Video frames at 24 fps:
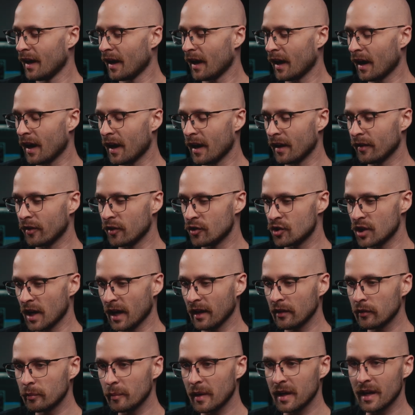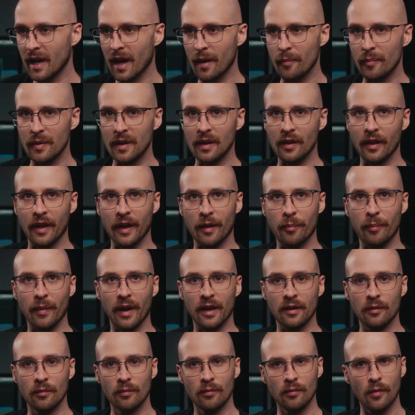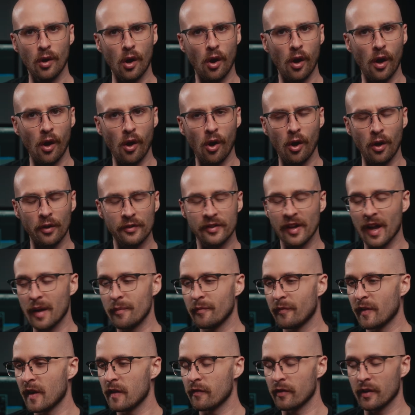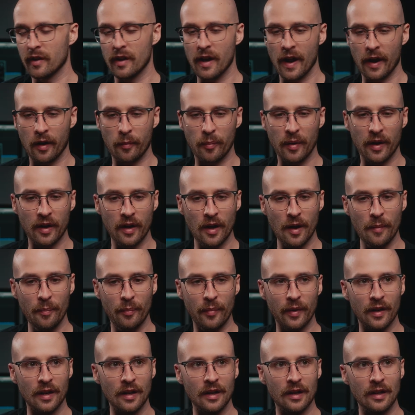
The Jazz may not be like my all-time favorite neck pickup, but it